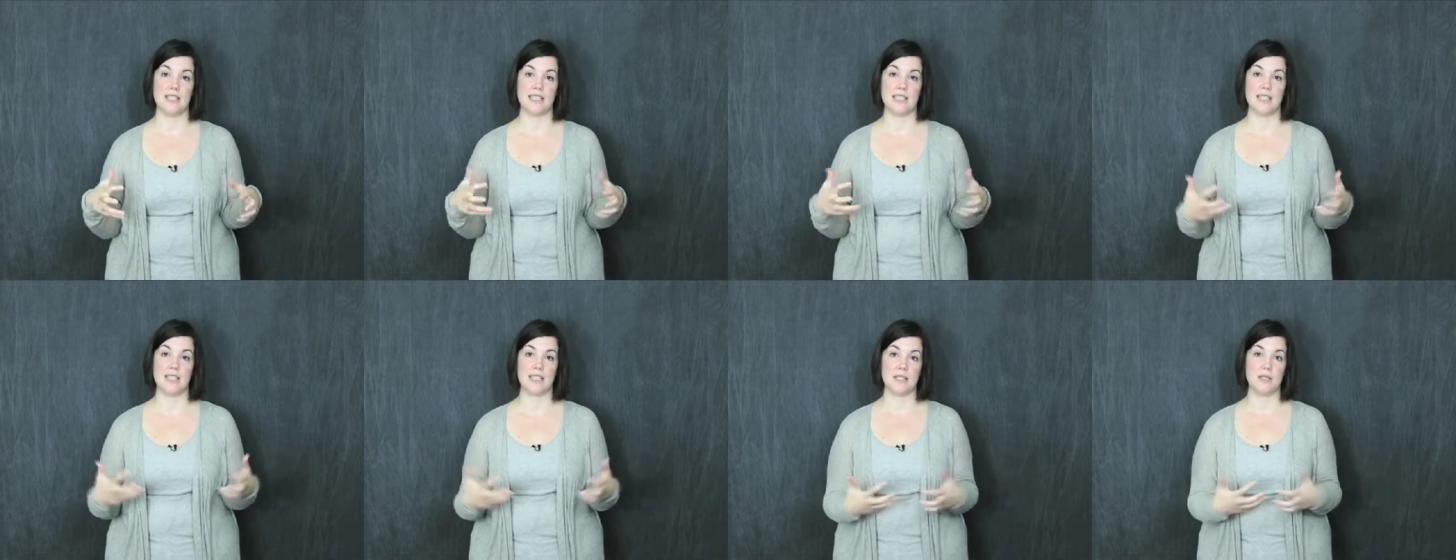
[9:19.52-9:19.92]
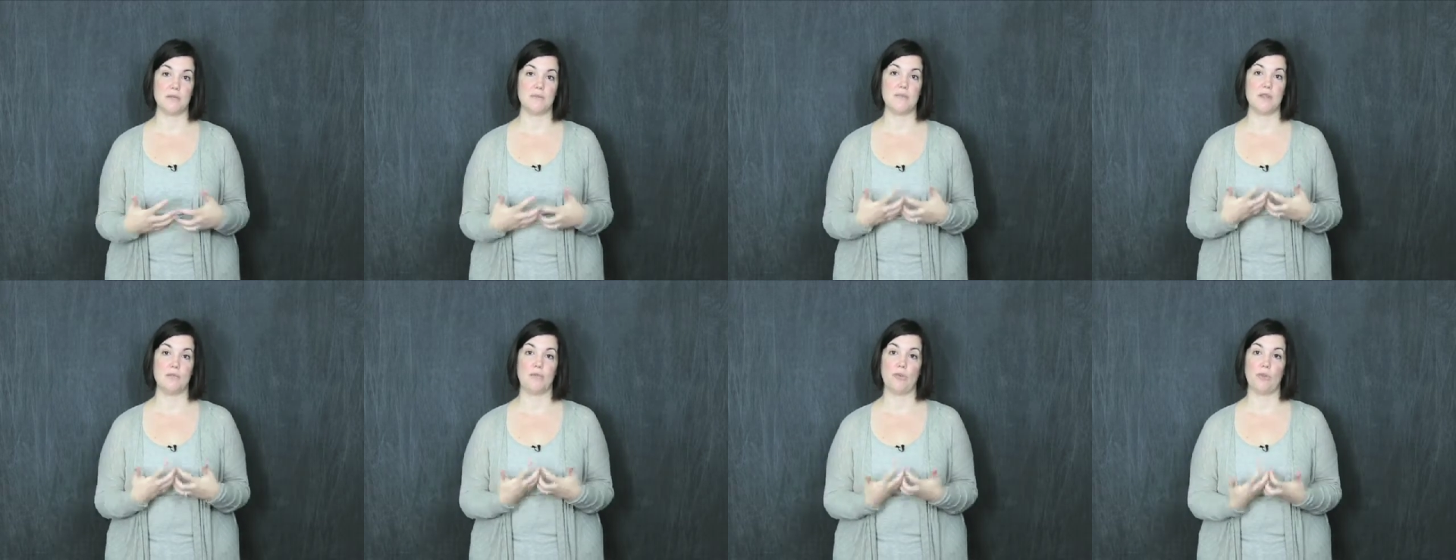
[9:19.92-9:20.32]

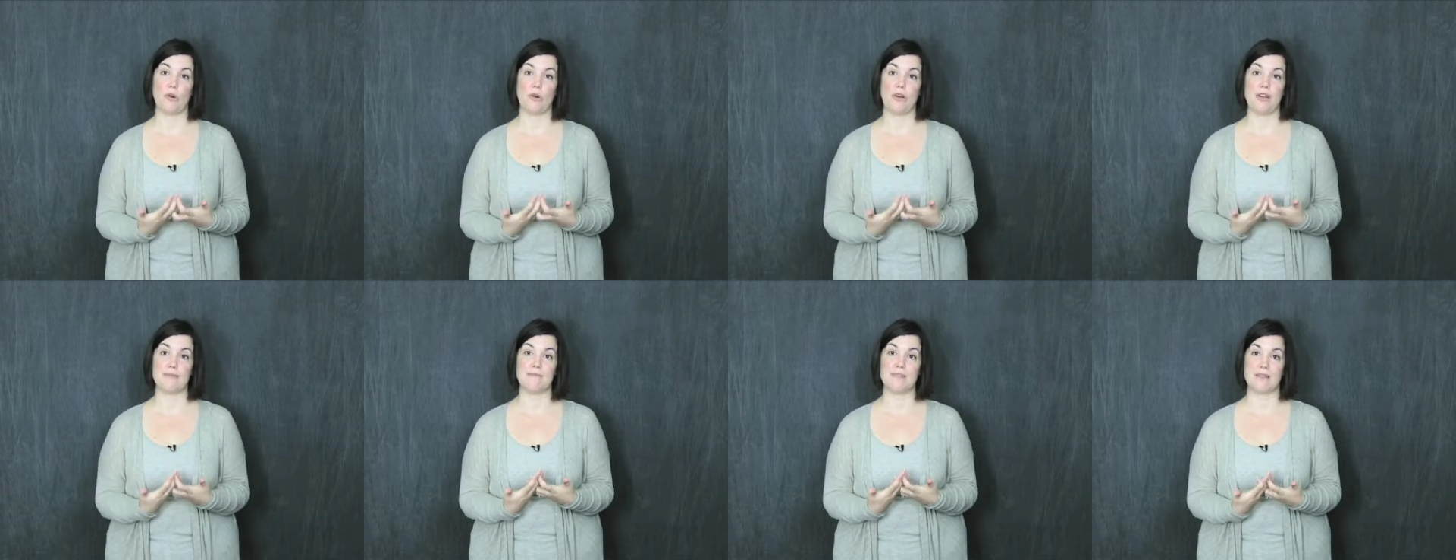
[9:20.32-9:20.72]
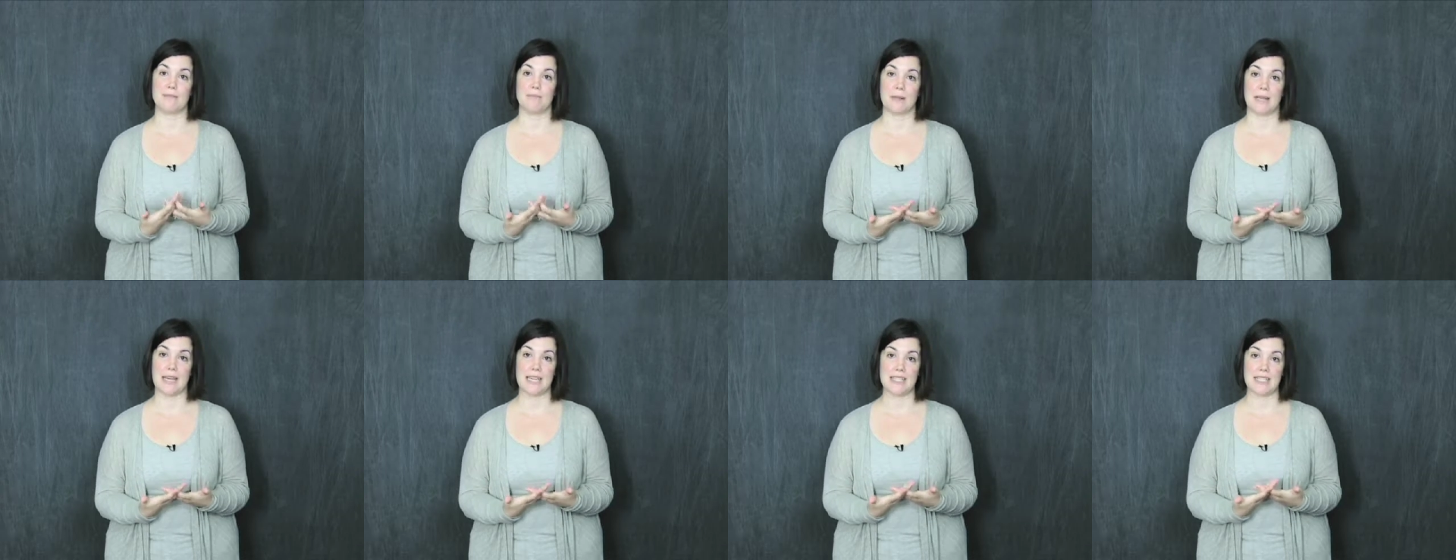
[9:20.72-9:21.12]
systems and programs in
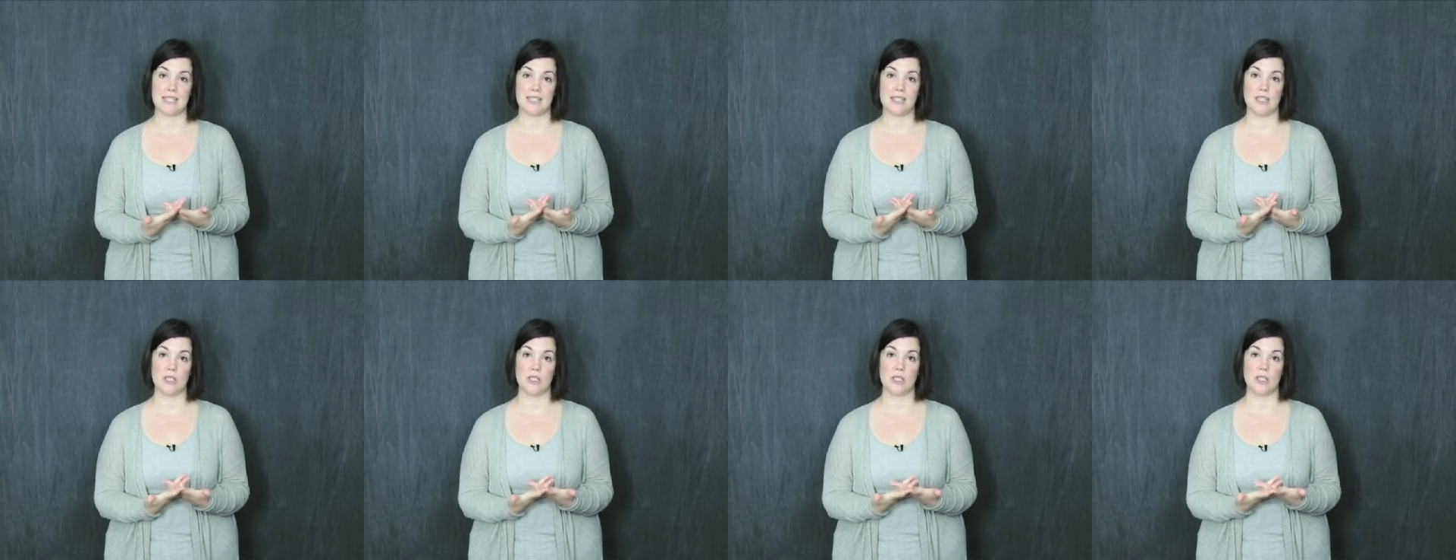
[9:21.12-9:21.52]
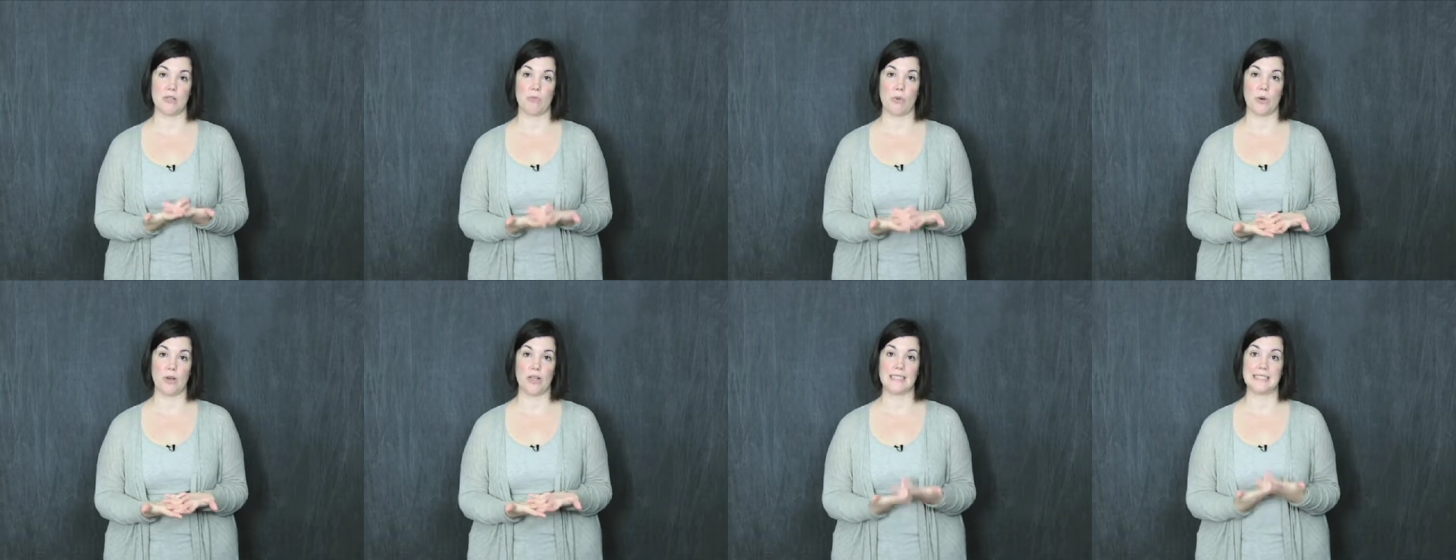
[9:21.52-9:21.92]
place to
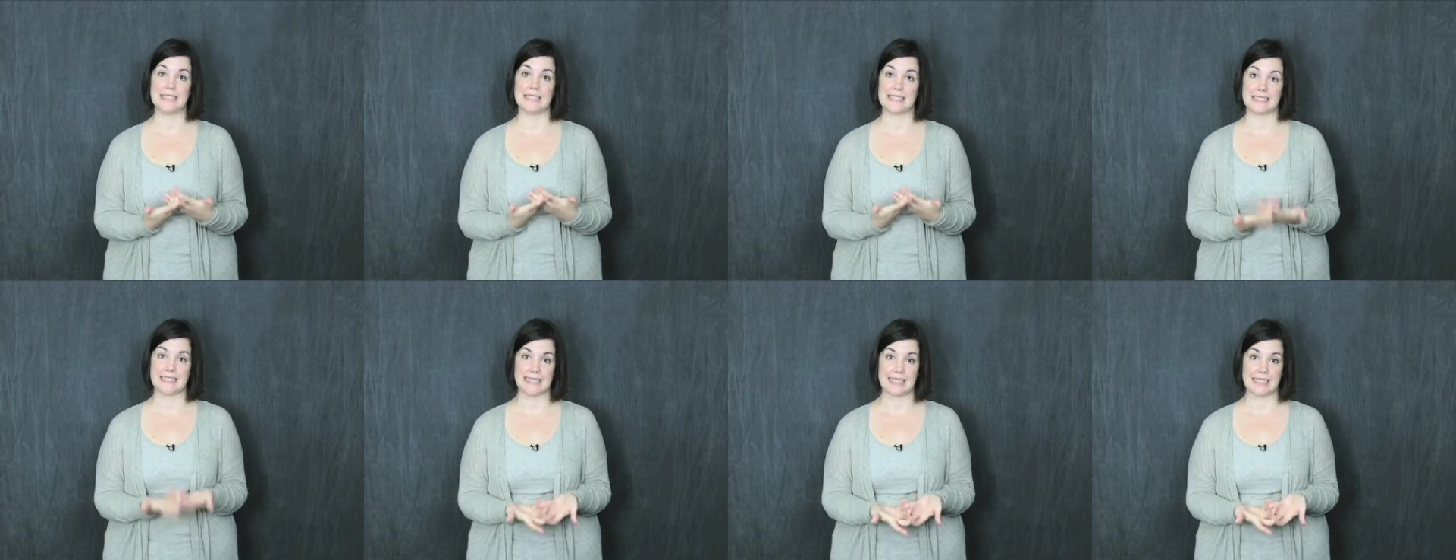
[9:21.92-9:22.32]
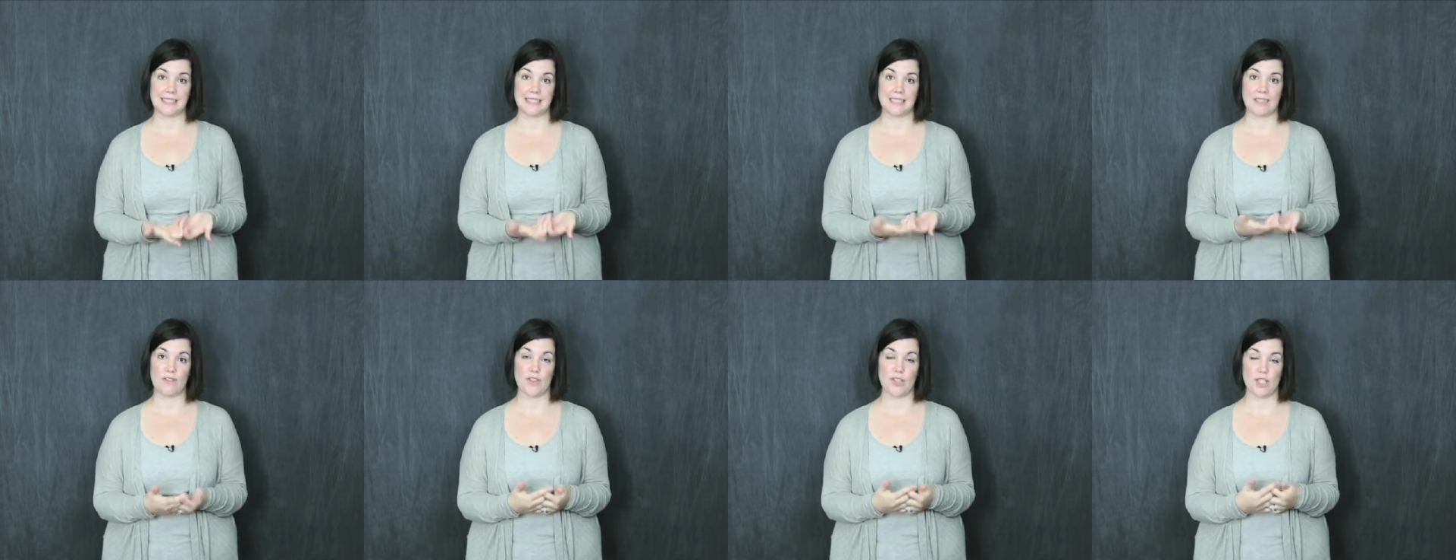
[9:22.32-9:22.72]
support the
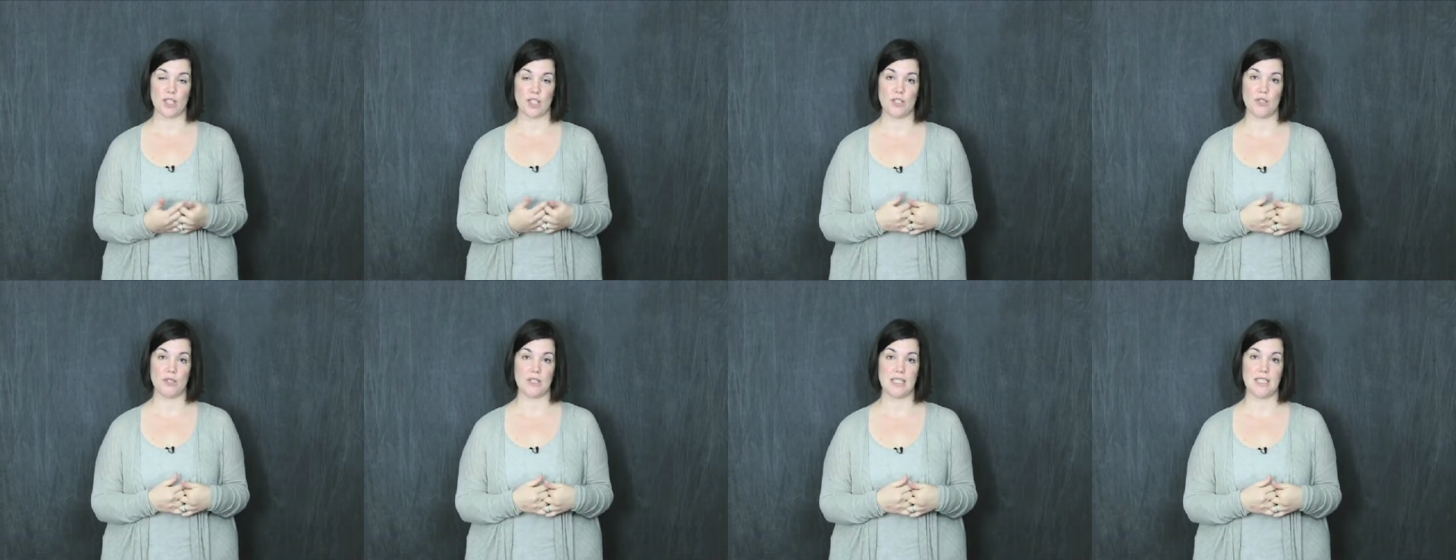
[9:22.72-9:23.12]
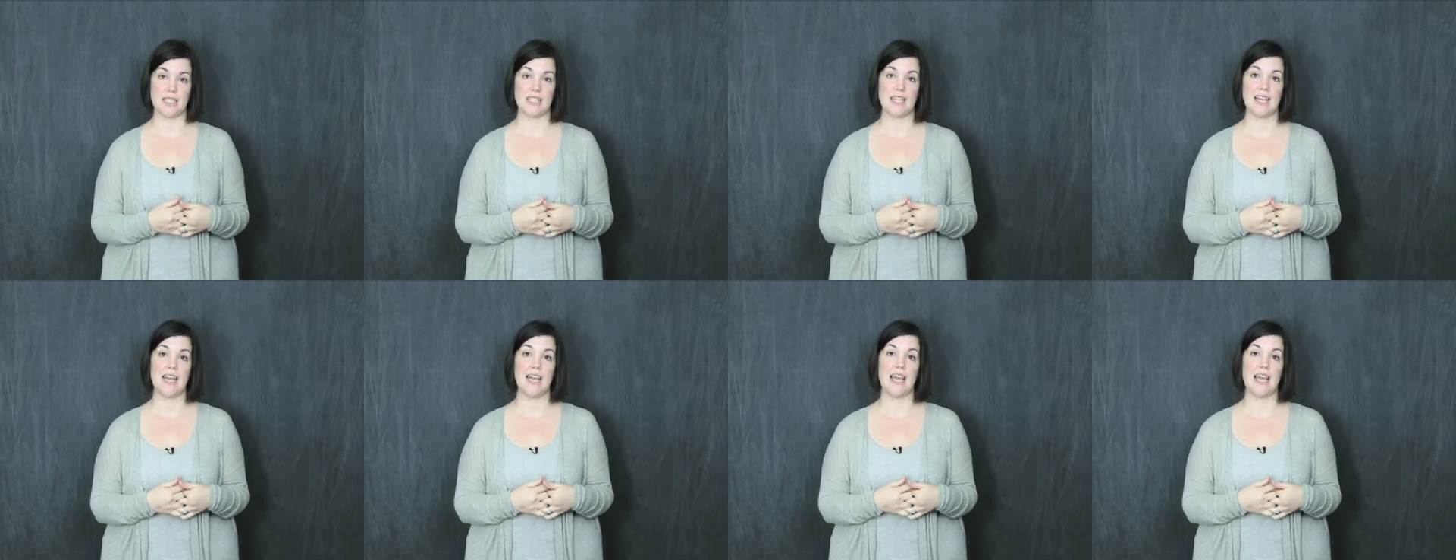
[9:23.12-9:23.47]
success of their students,